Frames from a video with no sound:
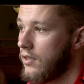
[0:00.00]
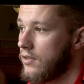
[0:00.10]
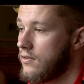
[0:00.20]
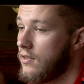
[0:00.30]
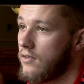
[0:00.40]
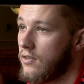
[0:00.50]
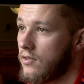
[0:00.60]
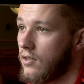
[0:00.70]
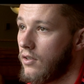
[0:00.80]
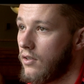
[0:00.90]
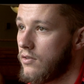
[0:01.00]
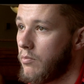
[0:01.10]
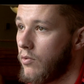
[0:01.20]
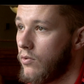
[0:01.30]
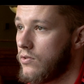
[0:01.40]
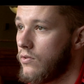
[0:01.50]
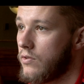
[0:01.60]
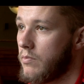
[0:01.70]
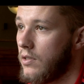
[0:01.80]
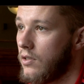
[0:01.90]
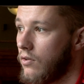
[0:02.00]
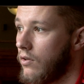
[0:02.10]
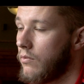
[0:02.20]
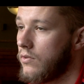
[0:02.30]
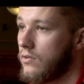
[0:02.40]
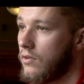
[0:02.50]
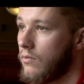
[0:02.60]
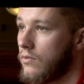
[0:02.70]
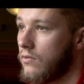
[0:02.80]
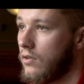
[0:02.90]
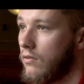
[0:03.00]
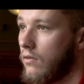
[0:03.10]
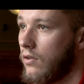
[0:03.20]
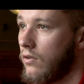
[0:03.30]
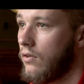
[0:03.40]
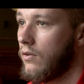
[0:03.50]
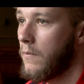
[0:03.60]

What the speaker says: season as a pro, so to speak, you know, it was really, really good.